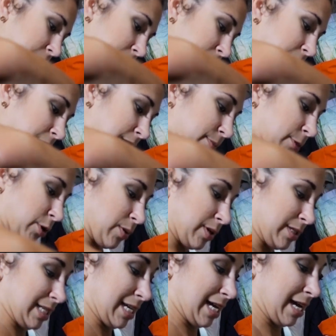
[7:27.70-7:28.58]
Then I'm
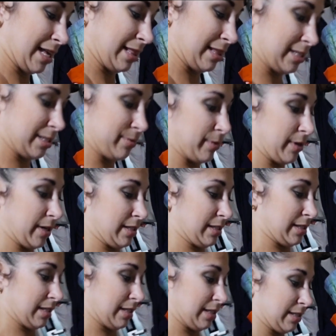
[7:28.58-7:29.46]
going to add the
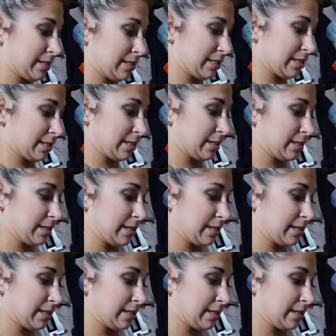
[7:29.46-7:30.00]
spices.